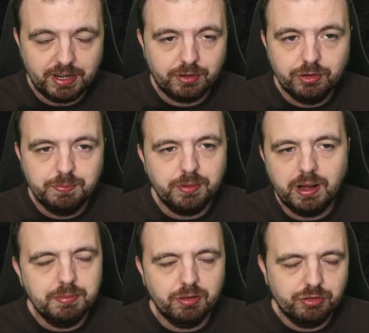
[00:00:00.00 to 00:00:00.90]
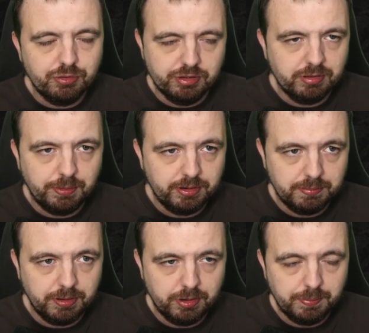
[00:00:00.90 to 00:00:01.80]
could, but I'm not too disappointed
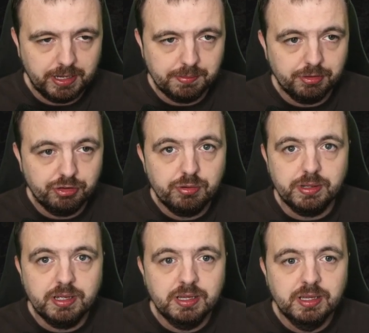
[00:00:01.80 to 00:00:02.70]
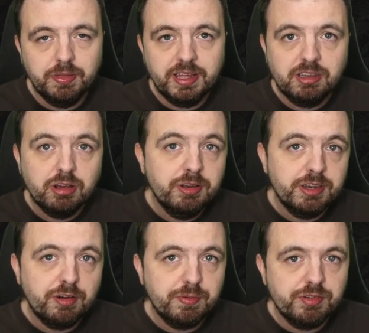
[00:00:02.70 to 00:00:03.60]
about not being able to do it. But they turned
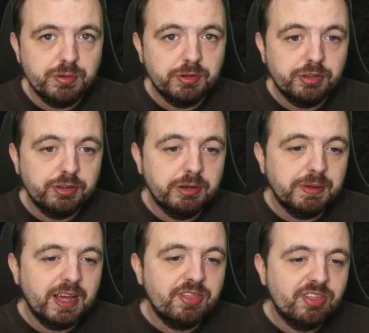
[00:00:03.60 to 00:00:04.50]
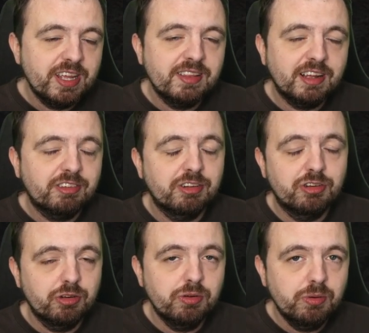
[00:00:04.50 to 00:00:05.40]
it off with New World Aeternum. And I think that's to
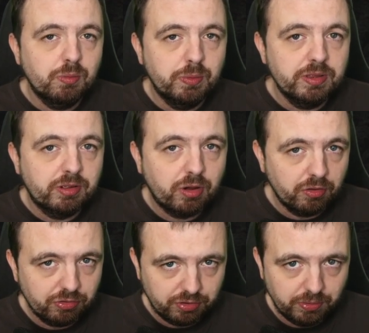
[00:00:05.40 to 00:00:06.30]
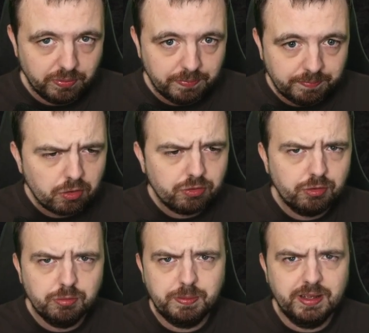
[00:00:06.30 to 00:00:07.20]
do with
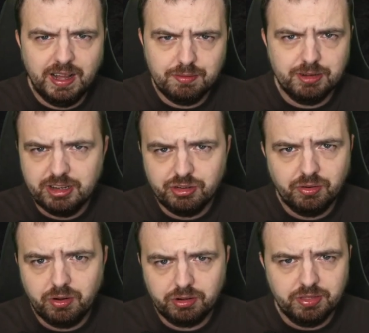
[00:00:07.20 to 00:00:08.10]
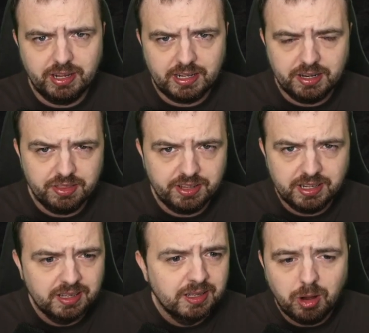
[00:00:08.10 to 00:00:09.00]
consoles being like region locked and that kind of
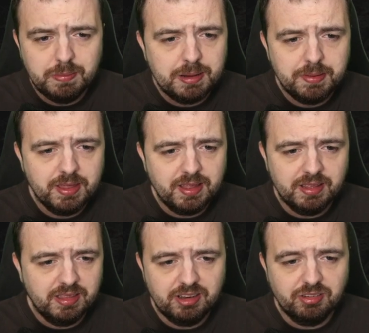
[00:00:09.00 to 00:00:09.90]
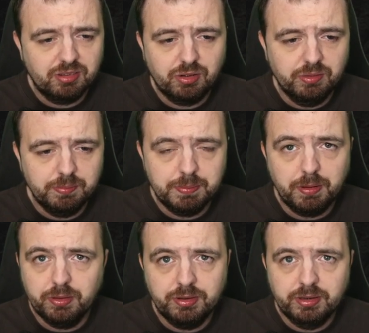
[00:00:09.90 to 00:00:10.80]
thing. Or maybe they just couldn't be
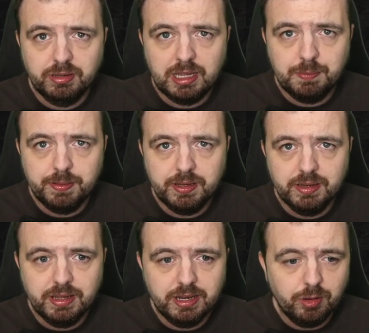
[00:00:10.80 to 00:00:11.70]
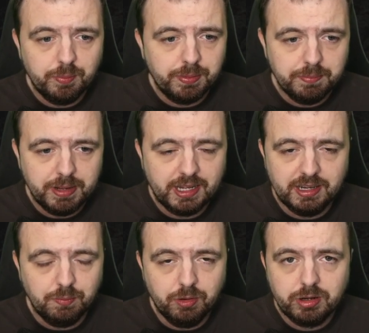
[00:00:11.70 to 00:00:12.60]
bothered keeping it up and
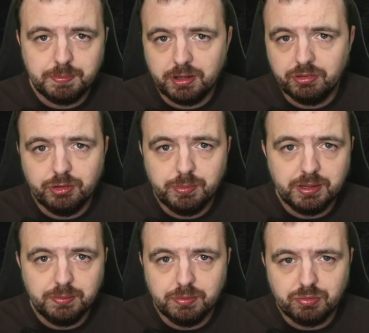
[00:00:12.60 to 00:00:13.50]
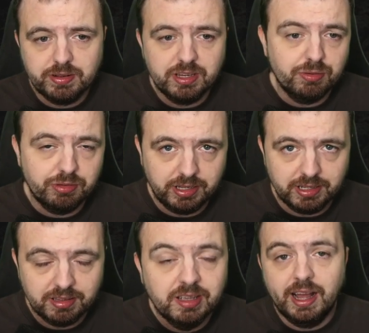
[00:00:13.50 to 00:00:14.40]
making it work because nobody was really using
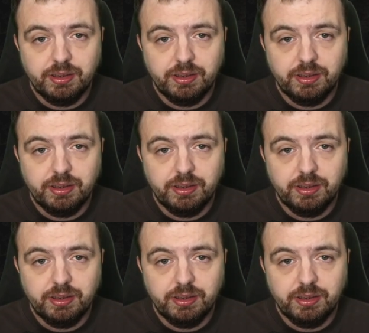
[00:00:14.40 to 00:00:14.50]
it. I